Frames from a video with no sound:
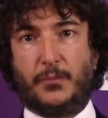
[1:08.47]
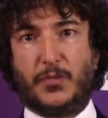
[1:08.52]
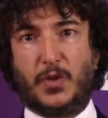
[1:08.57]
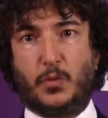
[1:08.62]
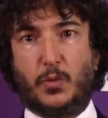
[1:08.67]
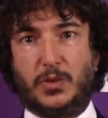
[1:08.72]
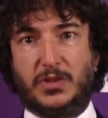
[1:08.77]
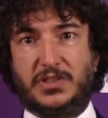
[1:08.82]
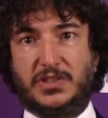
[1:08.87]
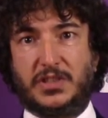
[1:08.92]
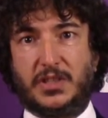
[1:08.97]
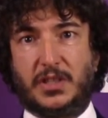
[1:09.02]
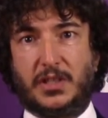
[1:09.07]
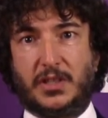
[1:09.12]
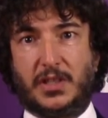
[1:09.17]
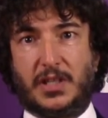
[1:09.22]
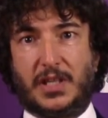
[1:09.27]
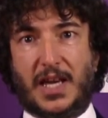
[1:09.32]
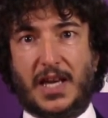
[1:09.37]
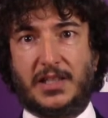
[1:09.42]
we're
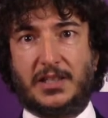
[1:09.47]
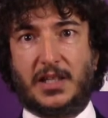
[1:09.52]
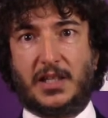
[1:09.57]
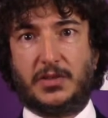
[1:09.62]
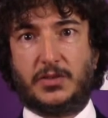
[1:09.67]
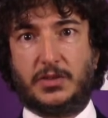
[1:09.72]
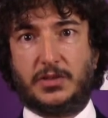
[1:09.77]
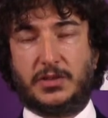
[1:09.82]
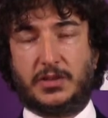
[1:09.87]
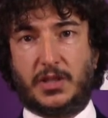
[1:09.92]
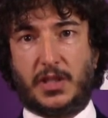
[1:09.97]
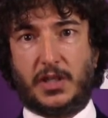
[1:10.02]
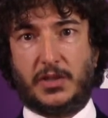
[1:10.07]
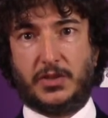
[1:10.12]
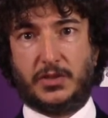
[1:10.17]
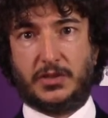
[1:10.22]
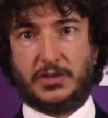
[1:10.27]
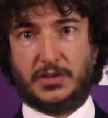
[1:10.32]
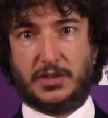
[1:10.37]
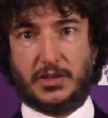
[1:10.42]
seeing that antitrust
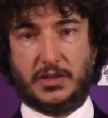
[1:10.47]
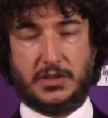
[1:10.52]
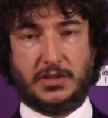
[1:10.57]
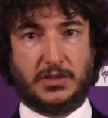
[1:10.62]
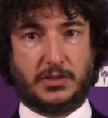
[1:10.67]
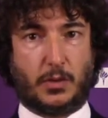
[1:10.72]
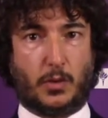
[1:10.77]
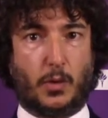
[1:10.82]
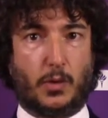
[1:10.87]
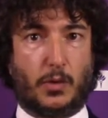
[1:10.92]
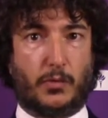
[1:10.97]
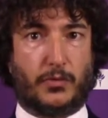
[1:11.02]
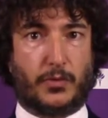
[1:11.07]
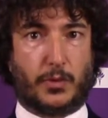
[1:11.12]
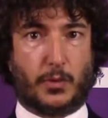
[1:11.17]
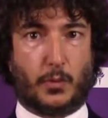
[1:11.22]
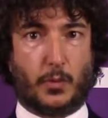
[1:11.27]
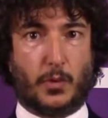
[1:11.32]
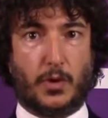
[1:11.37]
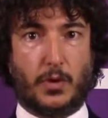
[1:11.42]
agencies all over
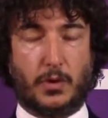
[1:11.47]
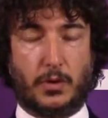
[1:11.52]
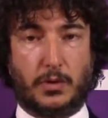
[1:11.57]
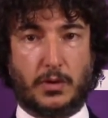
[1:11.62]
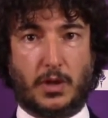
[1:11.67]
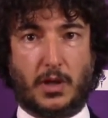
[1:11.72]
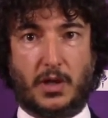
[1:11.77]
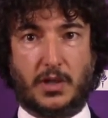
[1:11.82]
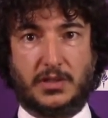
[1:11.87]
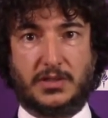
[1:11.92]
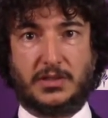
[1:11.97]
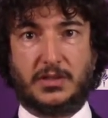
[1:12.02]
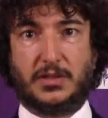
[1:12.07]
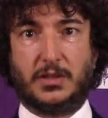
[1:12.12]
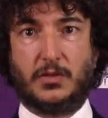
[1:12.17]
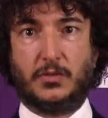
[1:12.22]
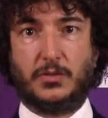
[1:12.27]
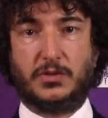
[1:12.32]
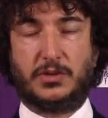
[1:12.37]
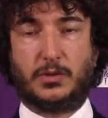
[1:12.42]
the world are
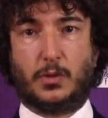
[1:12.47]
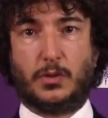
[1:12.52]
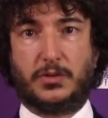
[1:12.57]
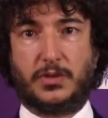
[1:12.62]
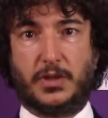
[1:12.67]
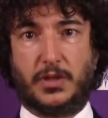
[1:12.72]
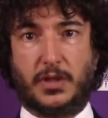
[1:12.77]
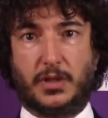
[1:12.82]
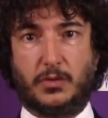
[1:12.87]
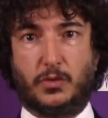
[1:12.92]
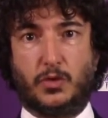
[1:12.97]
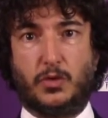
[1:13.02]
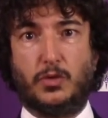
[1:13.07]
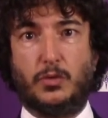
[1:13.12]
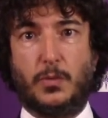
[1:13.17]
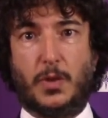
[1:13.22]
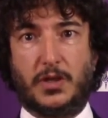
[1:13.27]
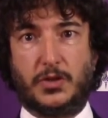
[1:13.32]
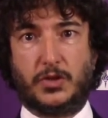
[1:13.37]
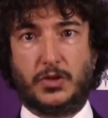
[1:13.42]
still resorting too
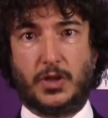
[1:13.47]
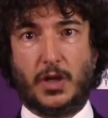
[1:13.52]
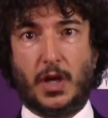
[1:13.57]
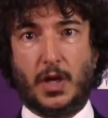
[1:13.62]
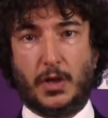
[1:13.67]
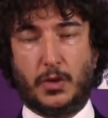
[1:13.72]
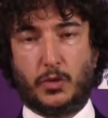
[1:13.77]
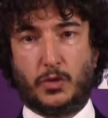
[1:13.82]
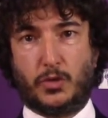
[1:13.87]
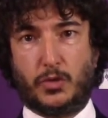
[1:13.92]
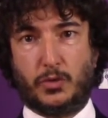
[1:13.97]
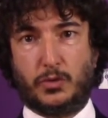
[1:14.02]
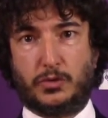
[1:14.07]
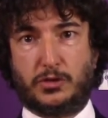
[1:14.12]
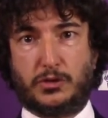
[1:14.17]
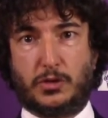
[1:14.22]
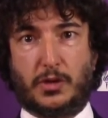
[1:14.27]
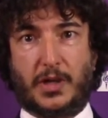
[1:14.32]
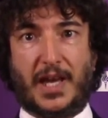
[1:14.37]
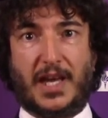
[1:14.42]
much to
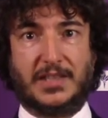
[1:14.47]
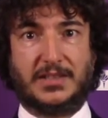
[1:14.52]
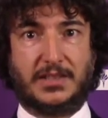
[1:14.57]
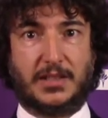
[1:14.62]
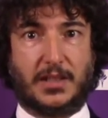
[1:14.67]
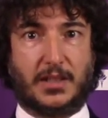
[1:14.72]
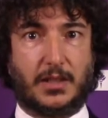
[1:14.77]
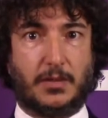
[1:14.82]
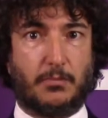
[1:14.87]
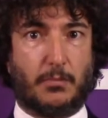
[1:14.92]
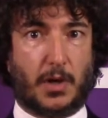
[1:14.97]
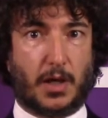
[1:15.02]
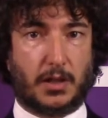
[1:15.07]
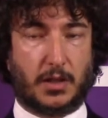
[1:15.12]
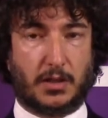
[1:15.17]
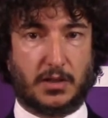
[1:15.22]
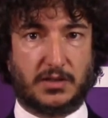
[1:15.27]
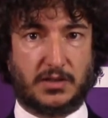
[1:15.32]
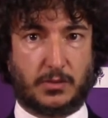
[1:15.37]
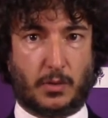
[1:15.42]
stochastic
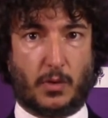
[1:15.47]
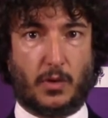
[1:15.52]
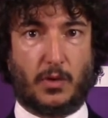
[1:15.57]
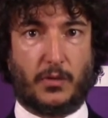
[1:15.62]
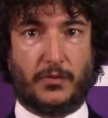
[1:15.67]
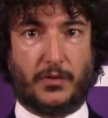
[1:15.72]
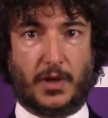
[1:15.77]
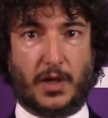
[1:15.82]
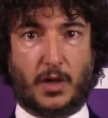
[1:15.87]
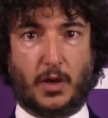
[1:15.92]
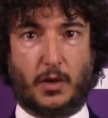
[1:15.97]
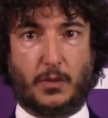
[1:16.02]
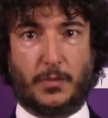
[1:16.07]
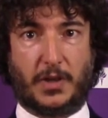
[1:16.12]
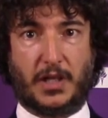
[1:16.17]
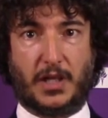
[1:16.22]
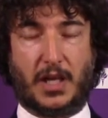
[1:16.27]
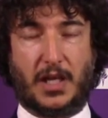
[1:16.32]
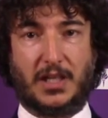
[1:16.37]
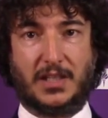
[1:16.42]
models of
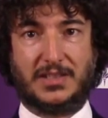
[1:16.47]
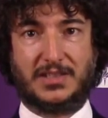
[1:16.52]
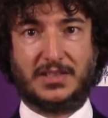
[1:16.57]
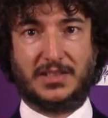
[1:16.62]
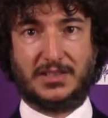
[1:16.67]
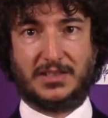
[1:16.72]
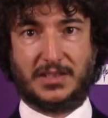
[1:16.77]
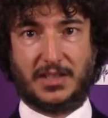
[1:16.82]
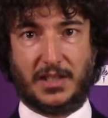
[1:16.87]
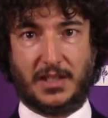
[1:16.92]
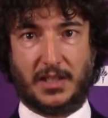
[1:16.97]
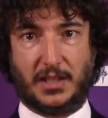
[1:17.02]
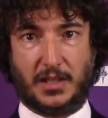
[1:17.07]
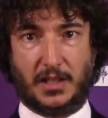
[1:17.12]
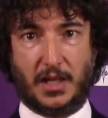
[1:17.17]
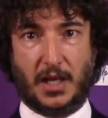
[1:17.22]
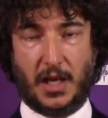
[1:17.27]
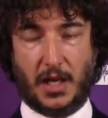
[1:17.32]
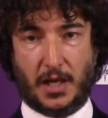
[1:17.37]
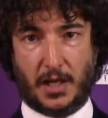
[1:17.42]
economic analysis
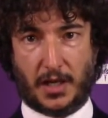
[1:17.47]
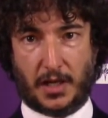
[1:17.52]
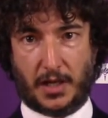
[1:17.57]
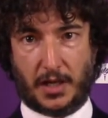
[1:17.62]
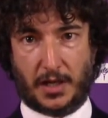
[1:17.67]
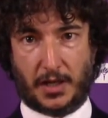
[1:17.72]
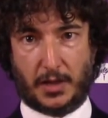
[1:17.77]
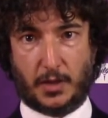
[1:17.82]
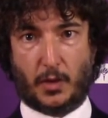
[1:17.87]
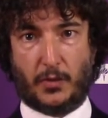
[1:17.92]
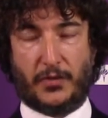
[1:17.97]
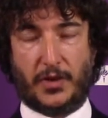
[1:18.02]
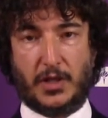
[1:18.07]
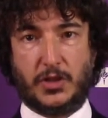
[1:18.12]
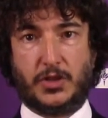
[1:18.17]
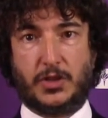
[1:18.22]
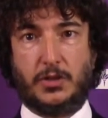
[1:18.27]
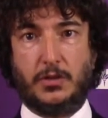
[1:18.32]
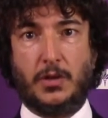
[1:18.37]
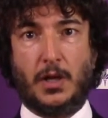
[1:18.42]
in
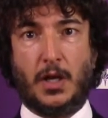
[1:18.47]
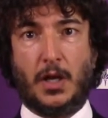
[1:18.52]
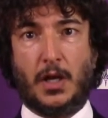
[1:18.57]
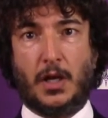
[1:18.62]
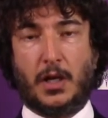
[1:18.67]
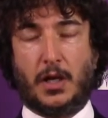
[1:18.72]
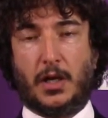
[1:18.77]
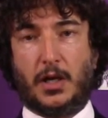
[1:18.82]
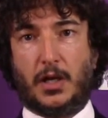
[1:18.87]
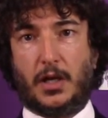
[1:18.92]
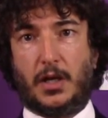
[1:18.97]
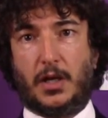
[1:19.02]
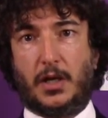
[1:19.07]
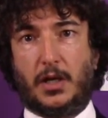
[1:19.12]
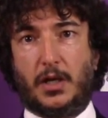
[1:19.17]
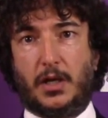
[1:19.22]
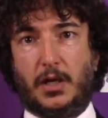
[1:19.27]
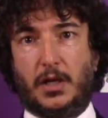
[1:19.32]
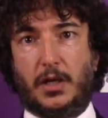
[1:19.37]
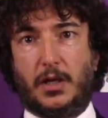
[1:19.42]
innovation,
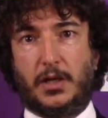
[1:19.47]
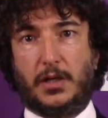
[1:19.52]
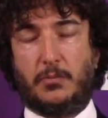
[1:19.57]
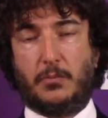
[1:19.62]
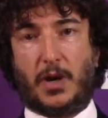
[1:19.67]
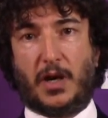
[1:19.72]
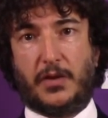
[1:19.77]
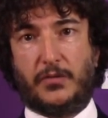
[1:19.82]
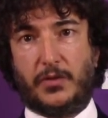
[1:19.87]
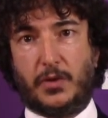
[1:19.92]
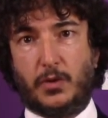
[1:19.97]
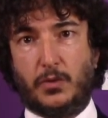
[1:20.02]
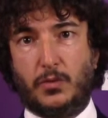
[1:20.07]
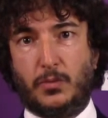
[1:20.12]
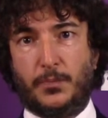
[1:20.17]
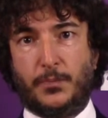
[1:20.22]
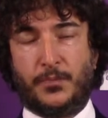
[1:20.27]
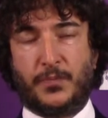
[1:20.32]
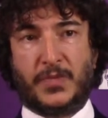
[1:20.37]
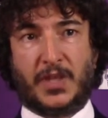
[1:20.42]
in my view,
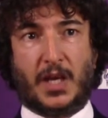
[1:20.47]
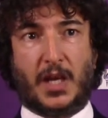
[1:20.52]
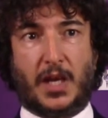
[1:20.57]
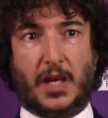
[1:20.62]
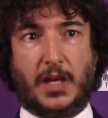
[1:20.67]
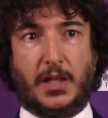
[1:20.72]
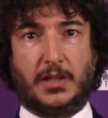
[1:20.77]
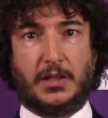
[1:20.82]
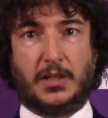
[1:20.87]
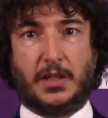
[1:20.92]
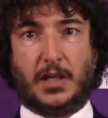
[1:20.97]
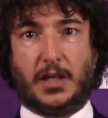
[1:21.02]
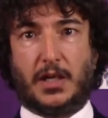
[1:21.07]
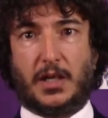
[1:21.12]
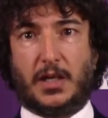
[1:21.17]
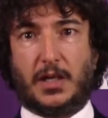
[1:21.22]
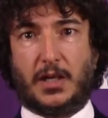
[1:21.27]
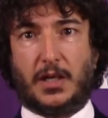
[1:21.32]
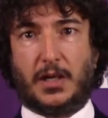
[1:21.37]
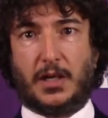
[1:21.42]
and
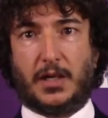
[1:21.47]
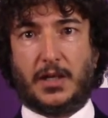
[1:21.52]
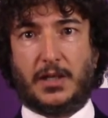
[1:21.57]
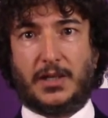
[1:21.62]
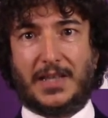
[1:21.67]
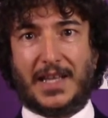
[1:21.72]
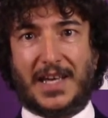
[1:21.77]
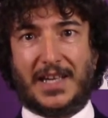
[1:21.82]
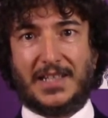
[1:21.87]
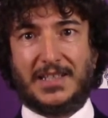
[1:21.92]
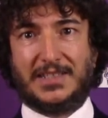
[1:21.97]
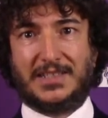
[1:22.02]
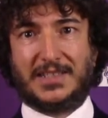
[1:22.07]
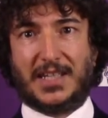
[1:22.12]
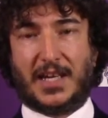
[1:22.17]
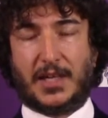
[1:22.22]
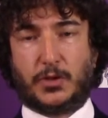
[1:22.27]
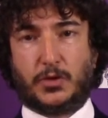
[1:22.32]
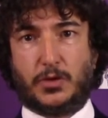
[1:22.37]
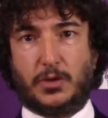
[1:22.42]
that is
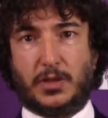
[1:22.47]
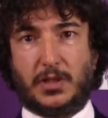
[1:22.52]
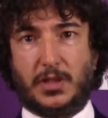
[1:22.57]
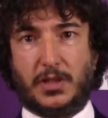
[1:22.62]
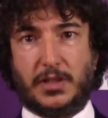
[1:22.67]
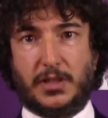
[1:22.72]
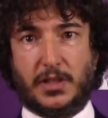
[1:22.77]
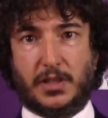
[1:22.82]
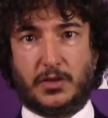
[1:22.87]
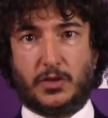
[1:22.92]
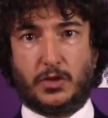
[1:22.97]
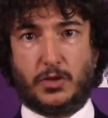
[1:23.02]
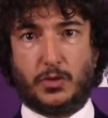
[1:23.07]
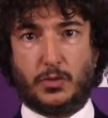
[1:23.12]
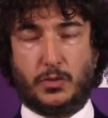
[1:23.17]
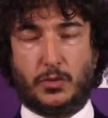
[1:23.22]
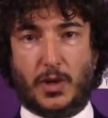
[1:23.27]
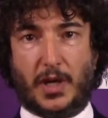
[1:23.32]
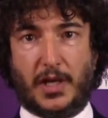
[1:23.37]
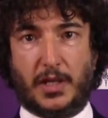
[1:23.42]
actually leading
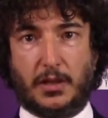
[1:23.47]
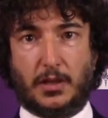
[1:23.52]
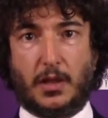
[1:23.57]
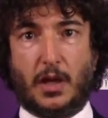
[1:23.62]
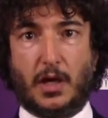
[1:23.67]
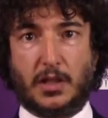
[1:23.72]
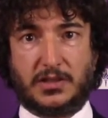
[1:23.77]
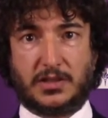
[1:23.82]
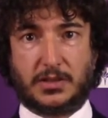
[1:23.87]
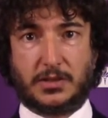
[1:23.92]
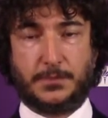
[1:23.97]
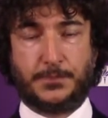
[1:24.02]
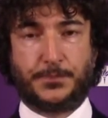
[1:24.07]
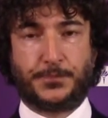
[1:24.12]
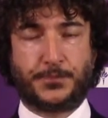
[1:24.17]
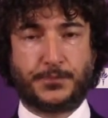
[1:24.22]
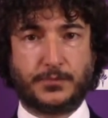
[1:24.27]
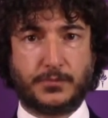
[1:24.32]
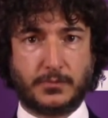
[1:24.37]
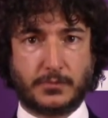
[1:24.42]
to a loss
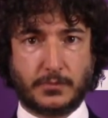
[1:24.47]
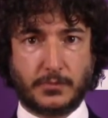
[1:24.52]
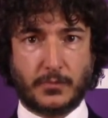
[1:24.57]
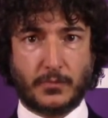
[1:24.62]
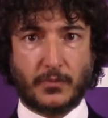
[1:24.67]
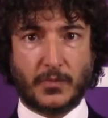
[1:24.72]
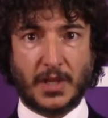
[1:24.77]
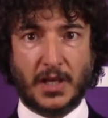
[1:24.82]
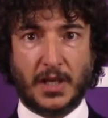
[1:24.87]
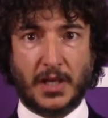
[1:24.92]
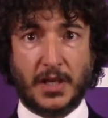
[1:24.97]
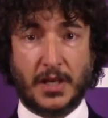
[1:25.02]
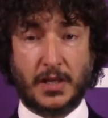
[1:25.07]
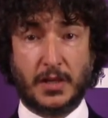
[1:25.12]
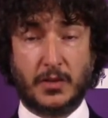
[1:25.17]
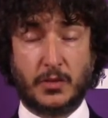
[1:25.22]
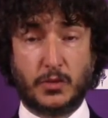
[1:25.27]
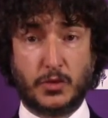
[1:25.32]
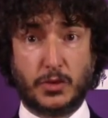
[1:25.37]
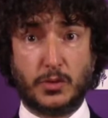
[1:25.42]

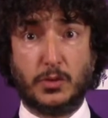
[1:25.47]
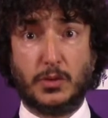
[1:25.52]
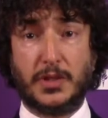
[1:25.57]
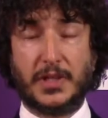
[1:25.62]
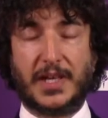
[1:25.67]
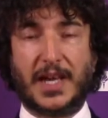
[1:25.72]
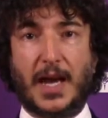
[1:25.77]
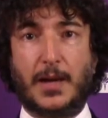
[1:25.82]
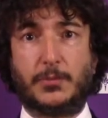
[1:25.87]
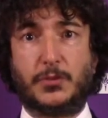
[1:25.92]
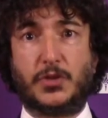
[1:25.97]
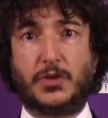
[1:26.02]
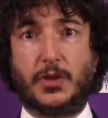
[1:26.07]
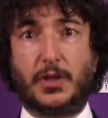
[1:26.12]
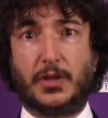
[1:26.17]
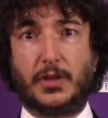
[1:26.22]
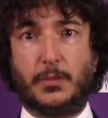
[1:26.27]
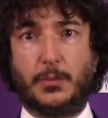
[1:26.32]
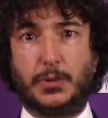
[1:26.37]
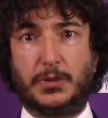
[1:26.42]
in truly
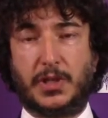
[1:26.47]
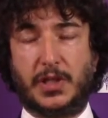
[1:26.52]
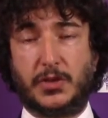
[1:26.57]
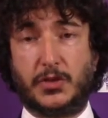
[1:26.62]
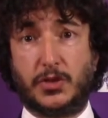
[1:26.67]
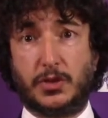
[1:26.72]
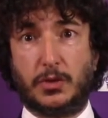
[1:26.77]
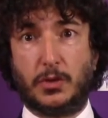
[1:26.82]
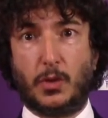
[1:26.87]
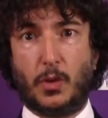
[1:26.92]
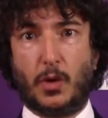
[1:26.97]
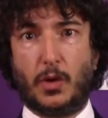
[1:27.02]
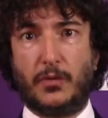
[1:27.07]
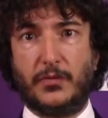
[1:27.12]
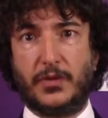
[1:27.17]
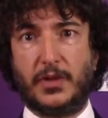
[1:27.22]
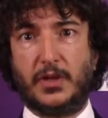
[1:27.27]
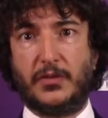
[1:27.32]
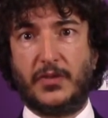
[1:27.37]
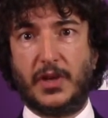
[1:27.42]
capturing the potential
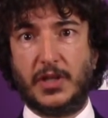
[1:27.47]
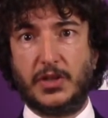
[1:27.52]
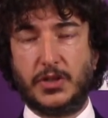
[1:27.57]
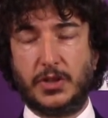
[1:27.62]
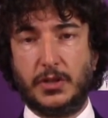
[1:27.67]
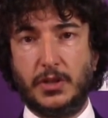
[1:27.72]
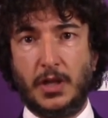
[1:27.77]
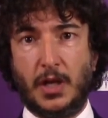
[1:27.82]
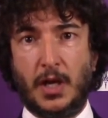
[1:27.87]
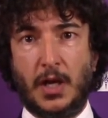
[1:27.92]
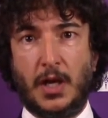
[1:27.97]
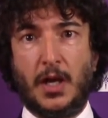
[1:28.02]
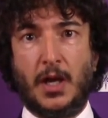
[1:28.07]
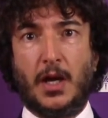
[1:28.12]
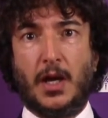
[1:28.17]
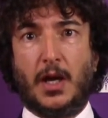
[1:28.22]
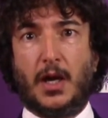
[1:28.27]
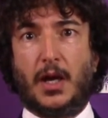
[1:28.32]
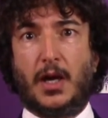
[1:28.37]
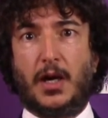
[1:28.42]
of innovation.
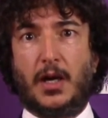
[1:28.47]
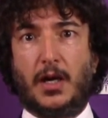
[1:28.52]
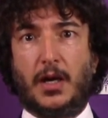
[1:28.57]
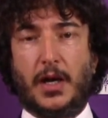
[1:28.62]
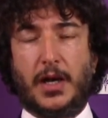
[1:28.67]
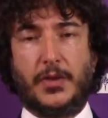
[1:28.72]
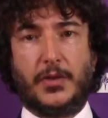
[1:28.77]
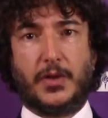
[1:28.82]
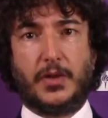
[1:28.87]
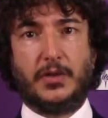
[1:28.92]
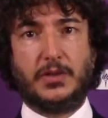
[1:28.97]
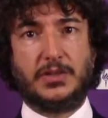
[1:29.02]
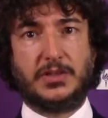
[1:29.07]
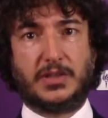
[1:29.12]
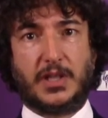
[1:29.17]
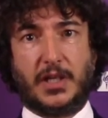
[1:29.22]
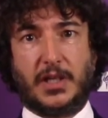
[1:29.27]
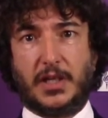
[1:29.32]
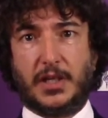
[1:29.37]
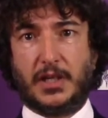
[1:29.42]
And there is
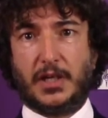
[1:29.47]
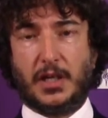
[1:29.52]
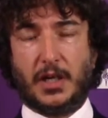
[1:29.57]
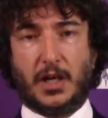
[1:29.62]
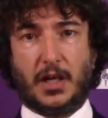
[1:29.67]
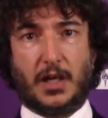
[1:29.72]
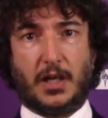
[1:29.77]
a